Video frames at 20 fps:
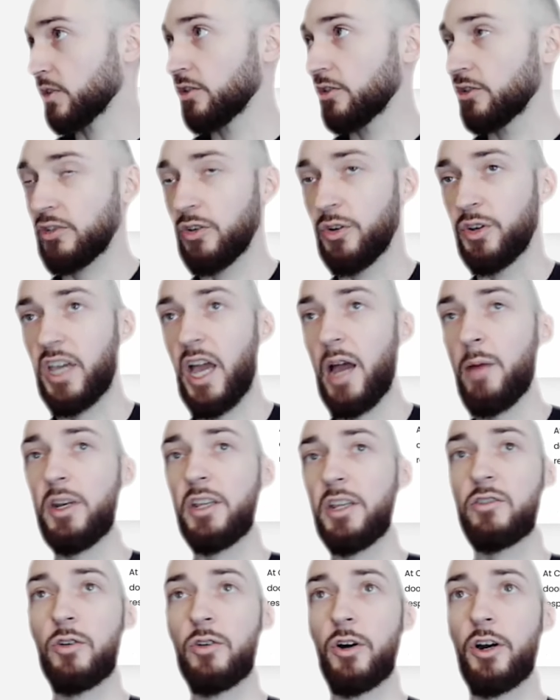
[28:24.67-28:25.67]
So a
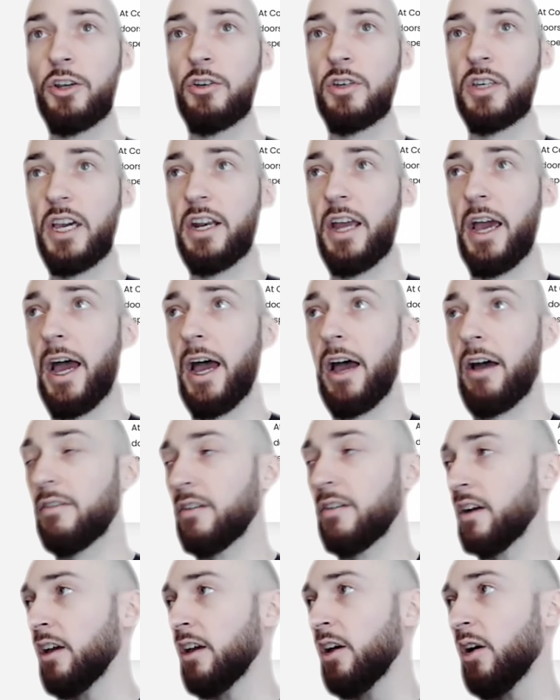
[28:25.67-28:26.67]
cabinet door, you can have
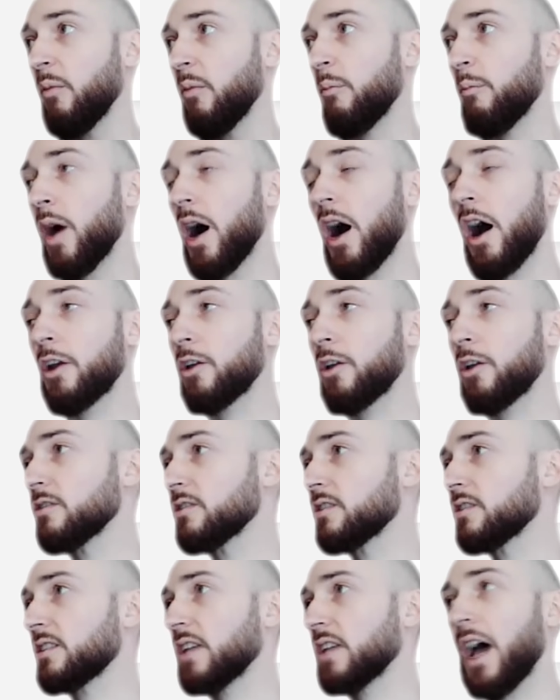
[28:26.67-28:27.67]
models,
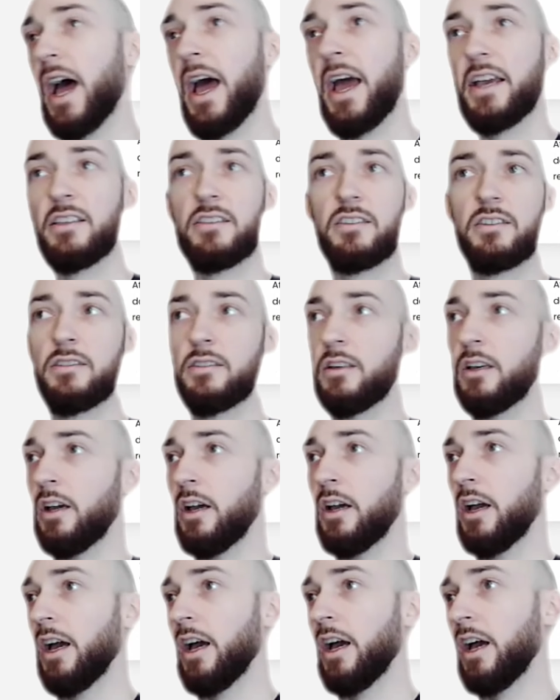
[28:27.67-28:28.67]
sides,
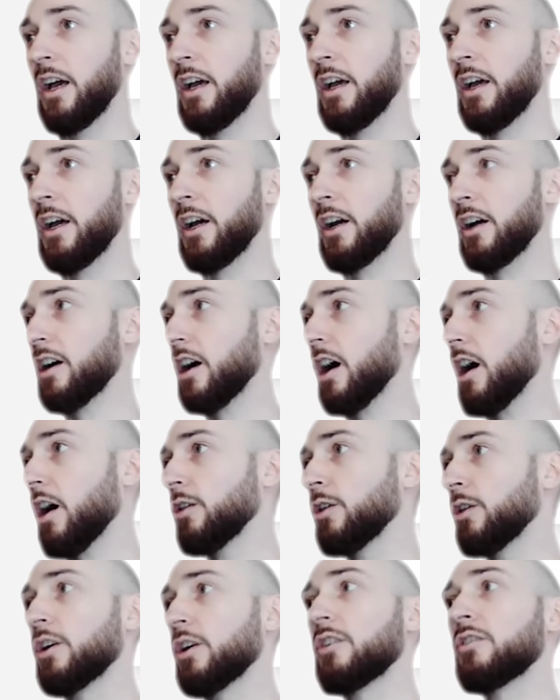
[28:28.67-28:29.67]

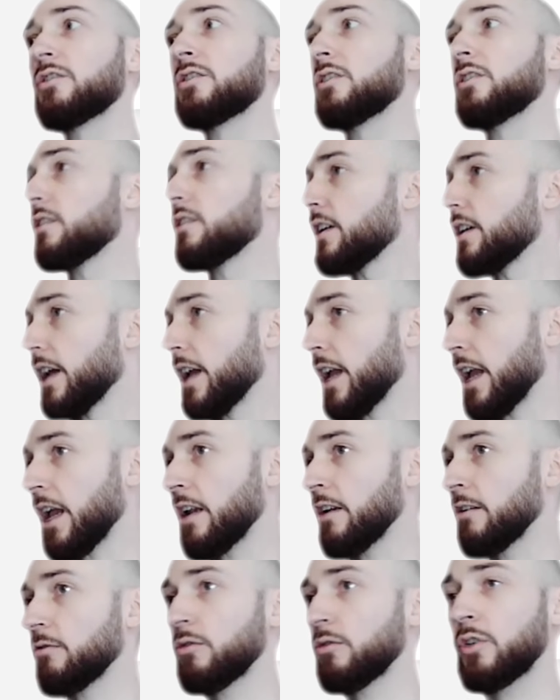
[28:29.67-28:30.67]
colors,
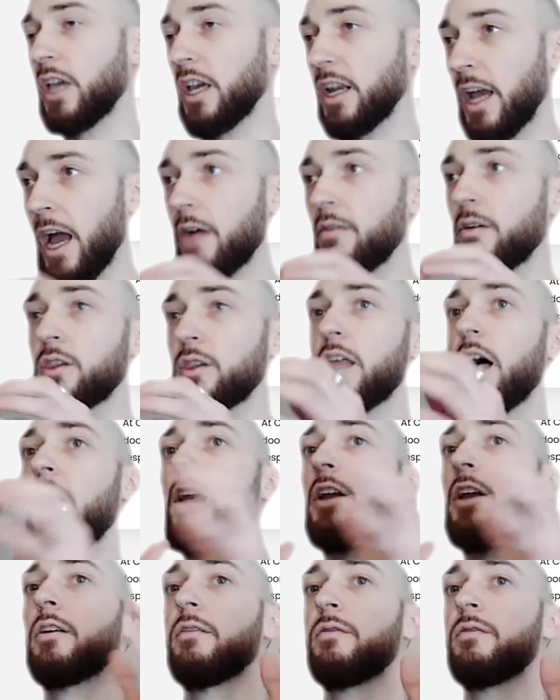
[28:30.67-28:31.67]
and you can have a
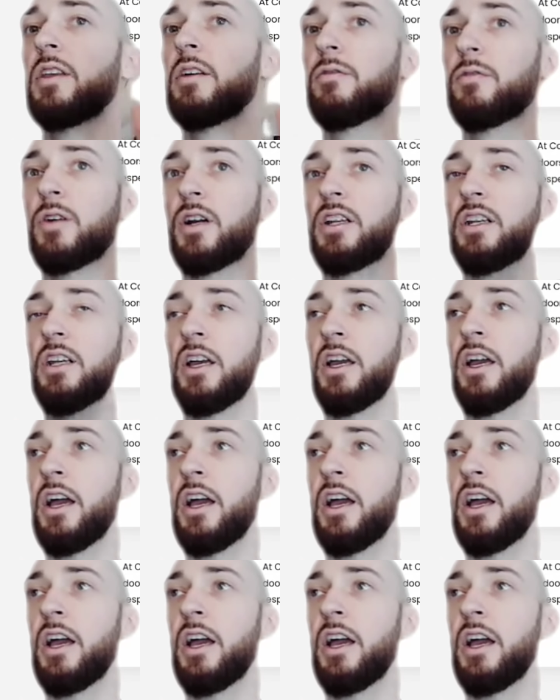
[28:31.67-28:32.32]
lot of different